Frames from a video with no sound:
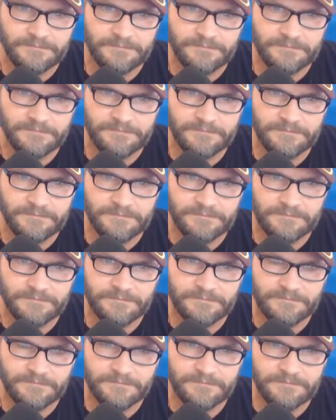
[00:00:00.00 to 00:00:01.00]

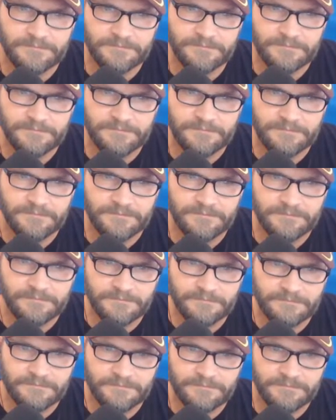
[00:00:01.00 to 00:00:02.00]

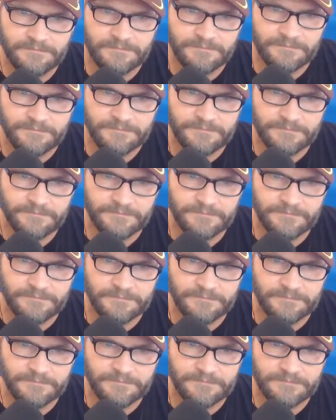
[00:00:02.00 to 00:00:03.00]

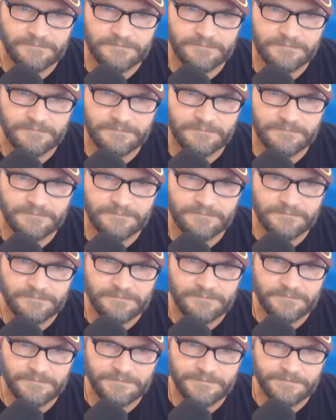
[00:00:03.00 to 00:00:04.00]

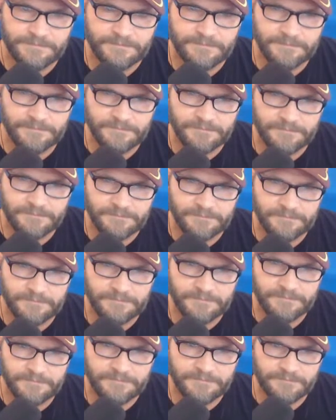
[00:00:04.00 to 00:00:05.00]

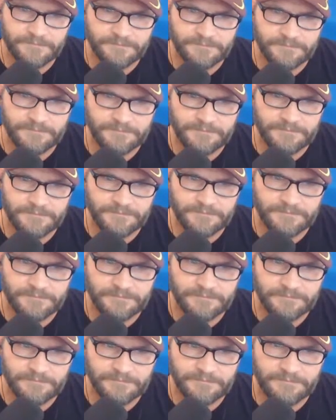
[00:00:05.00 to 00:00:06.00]

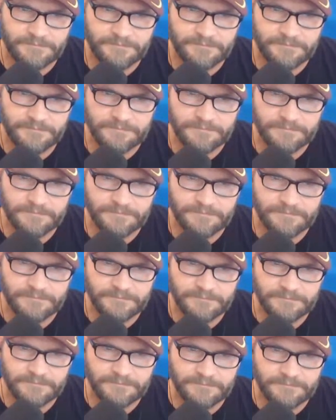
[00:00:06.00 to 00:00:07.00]

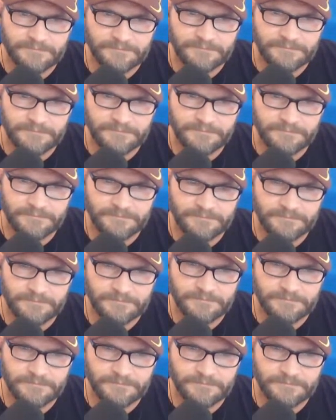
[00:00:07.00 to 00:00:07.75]
No words are spoken by the person on screen.